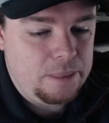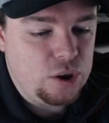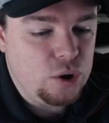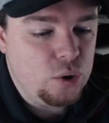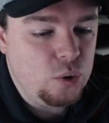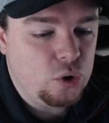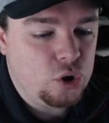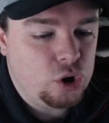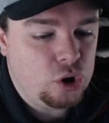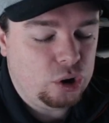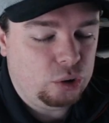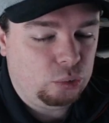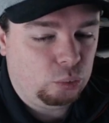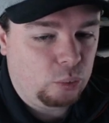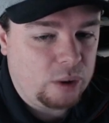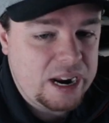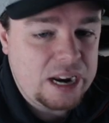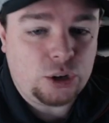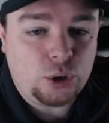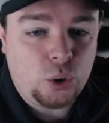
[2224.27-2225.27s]
you could
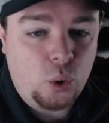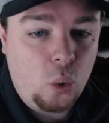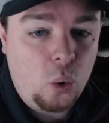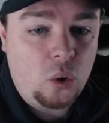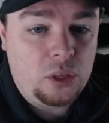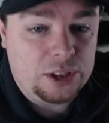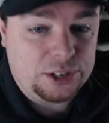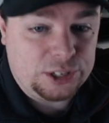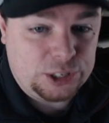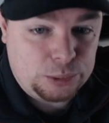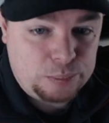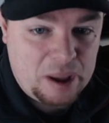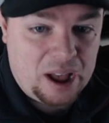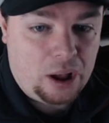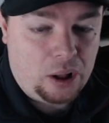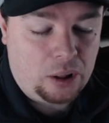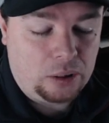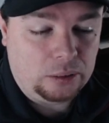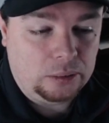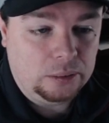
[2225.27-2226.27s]
retool the
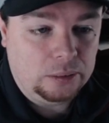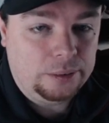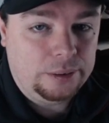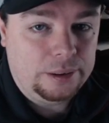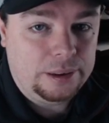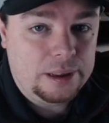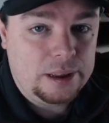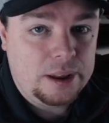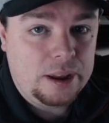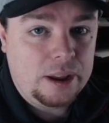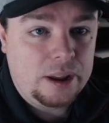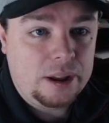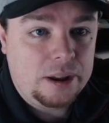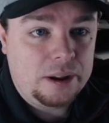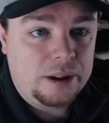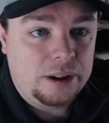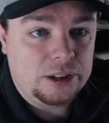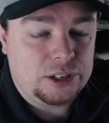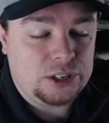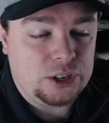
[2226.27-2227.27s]
spell
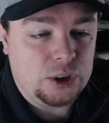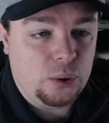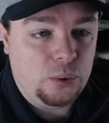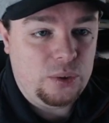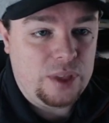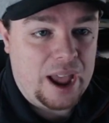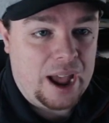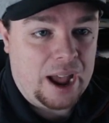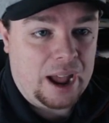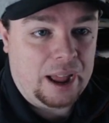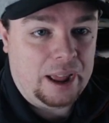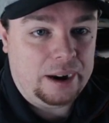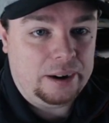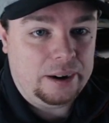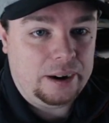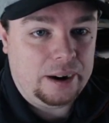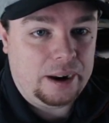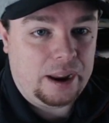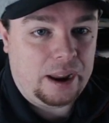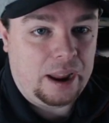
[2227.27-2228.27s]
so that
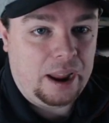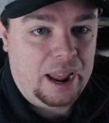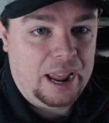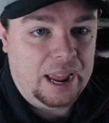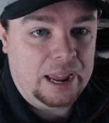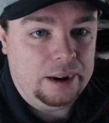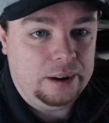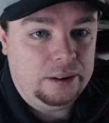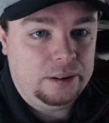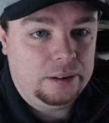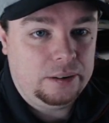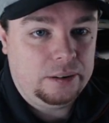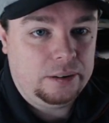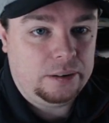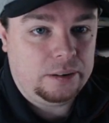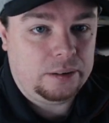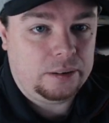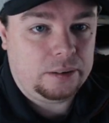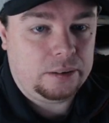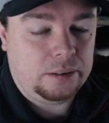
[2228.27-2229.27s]
it
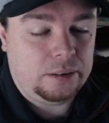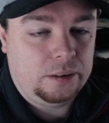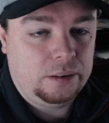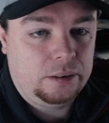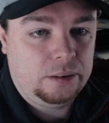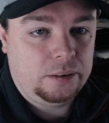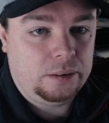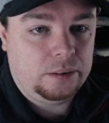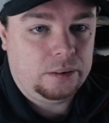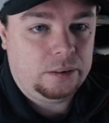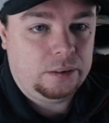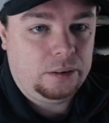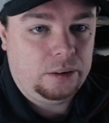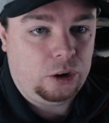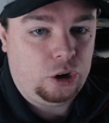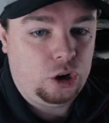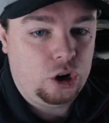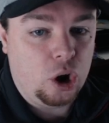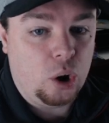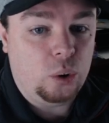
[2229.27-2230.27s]

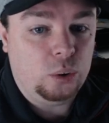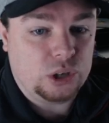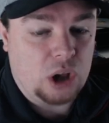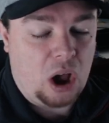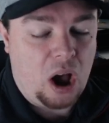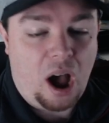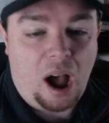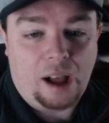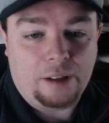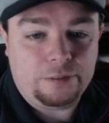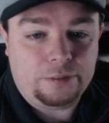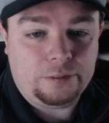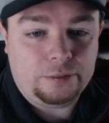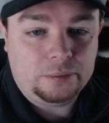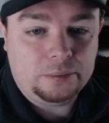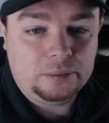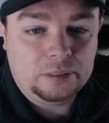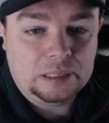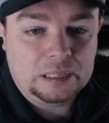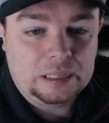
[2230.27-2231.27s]
goes off,
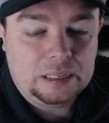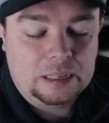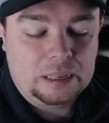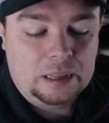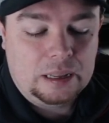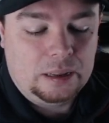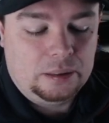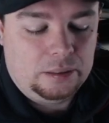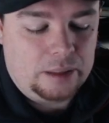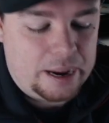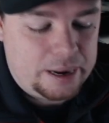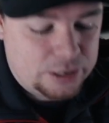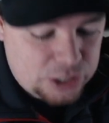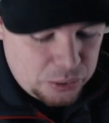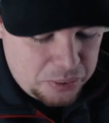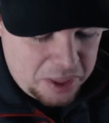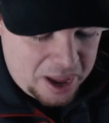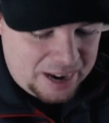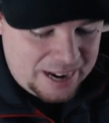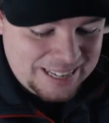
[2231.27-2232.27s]
like
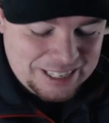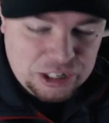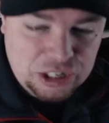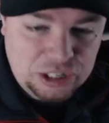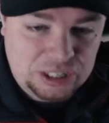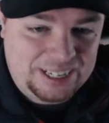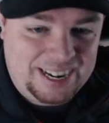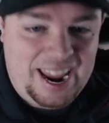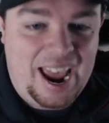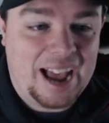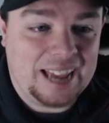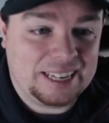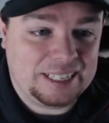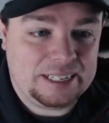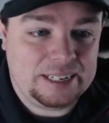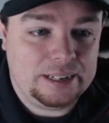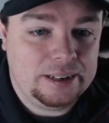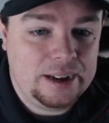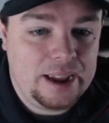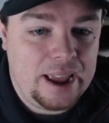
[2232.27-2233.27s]
so that it's just
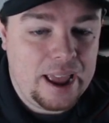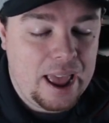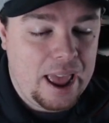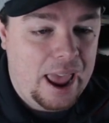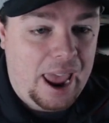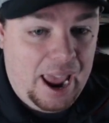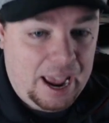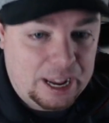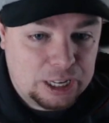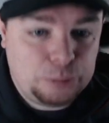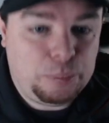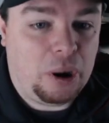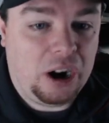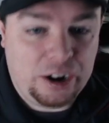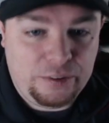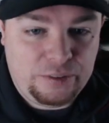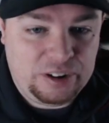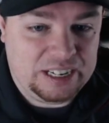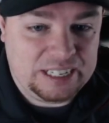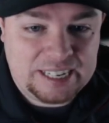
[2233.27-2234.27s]
cast as
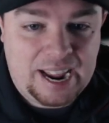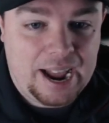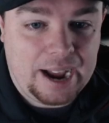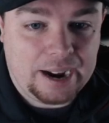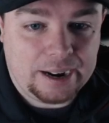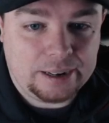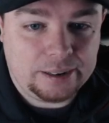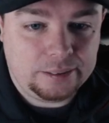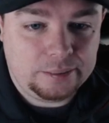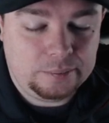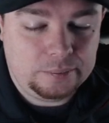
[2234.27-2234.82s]
part of an attack,